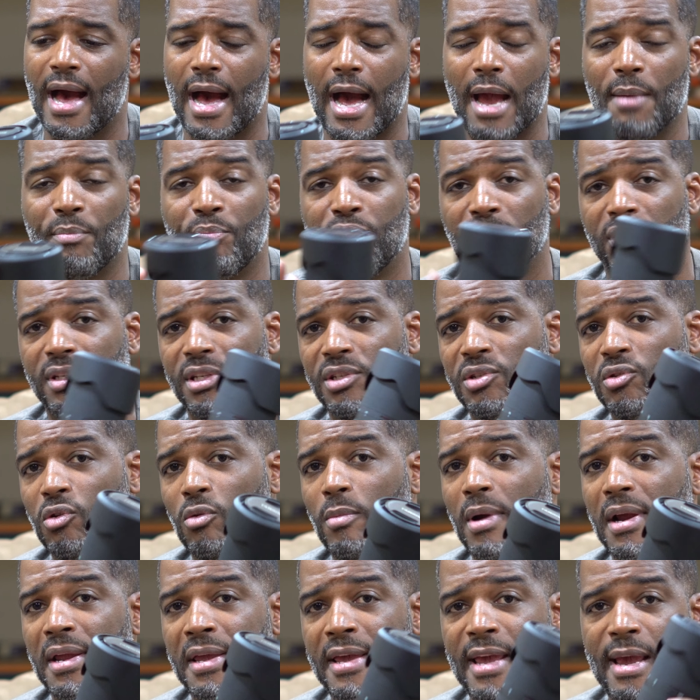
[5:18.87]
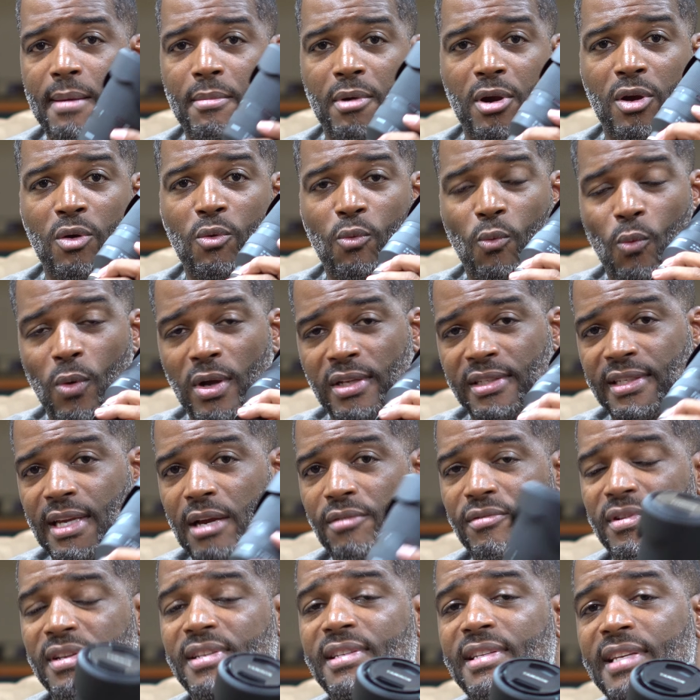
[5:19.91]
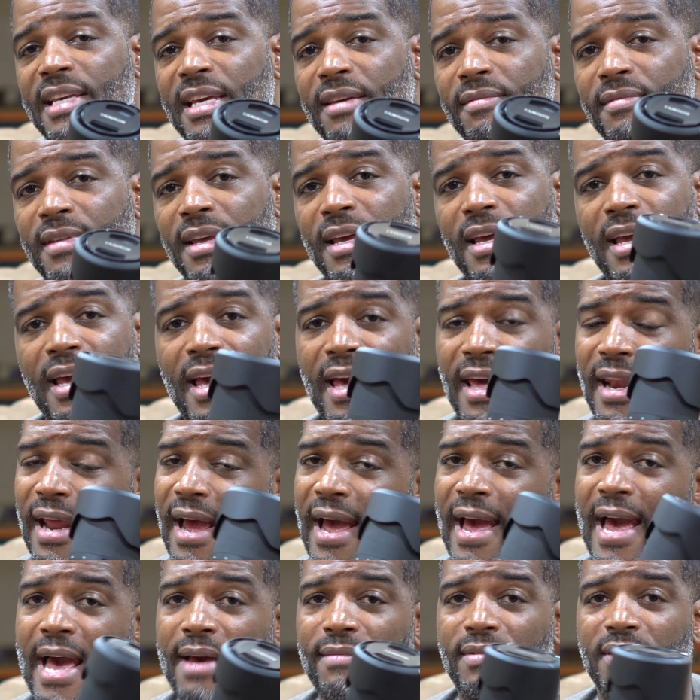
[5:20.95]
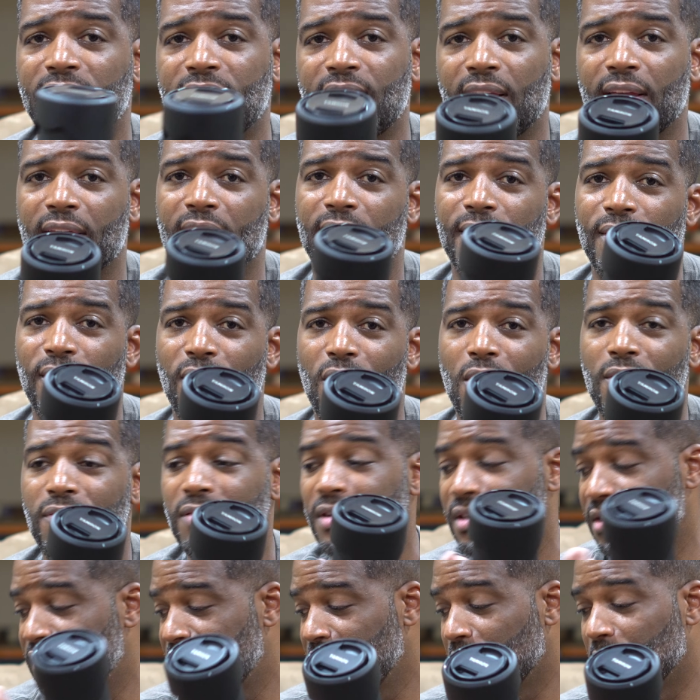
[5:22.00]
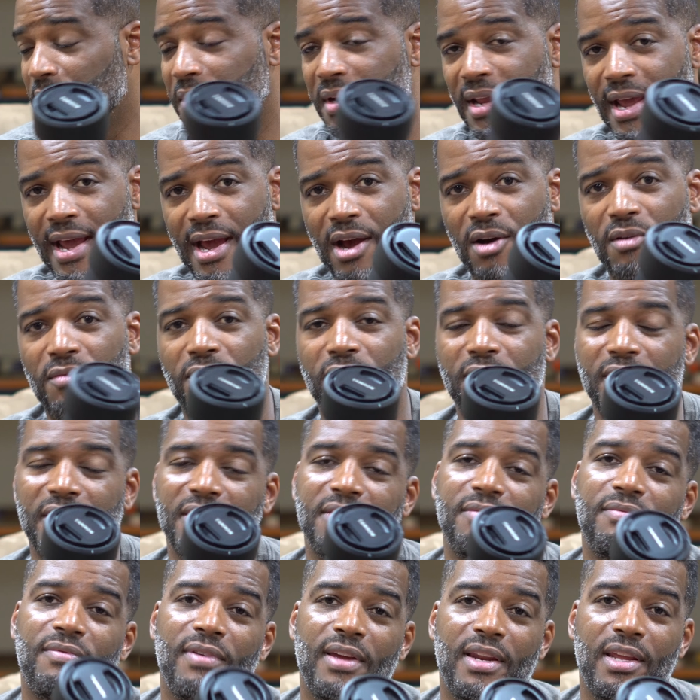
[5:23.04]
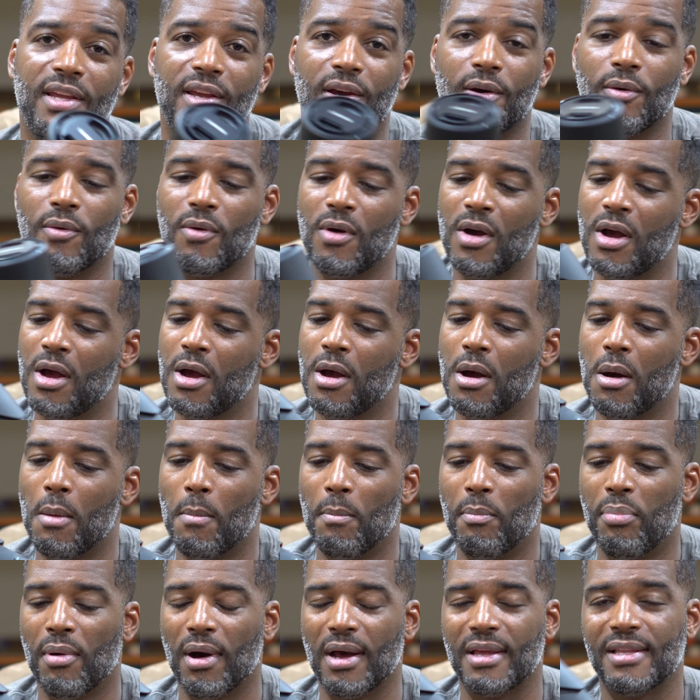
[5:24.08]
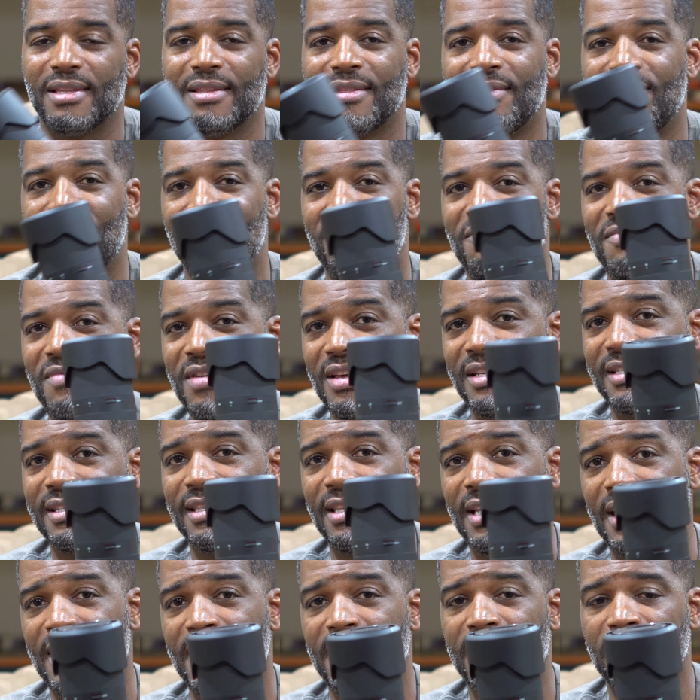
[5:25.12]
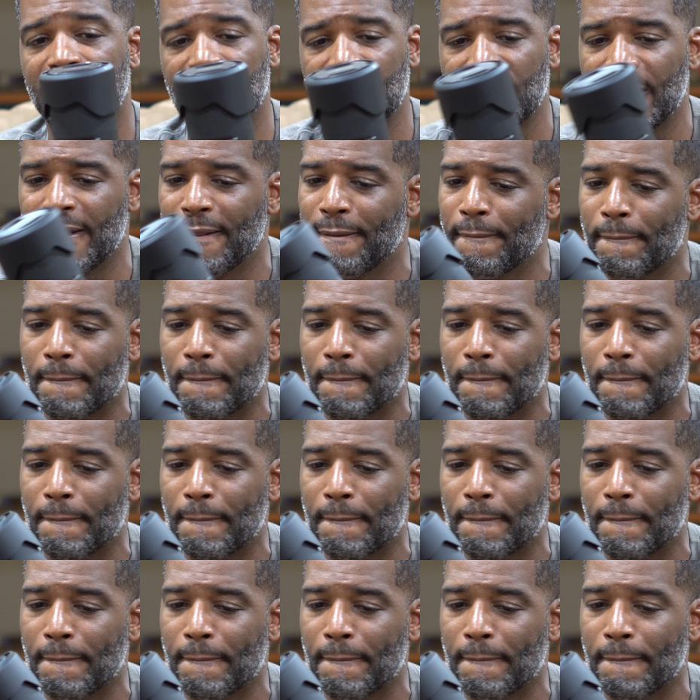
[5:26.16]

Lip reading: I put this on my camera once I received it, and I haven't taken it off until now for this video. But this lens,